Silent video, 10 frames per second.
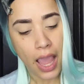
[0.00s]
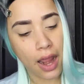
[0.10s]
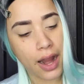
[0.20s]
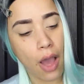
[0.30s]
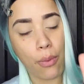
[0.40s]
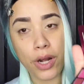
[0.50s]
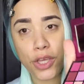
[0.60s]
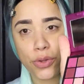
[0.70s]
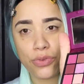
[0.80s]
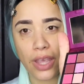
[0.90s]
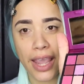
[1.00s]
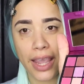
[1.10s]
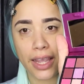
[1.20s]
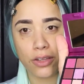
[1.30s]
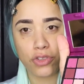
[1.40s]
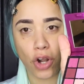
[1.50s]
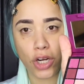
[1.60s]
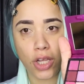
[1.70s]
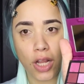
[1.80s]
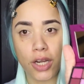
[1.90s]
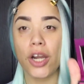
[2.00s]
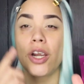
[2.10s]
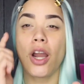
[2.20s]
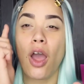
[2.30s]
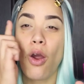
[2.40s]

and I want to use a dark color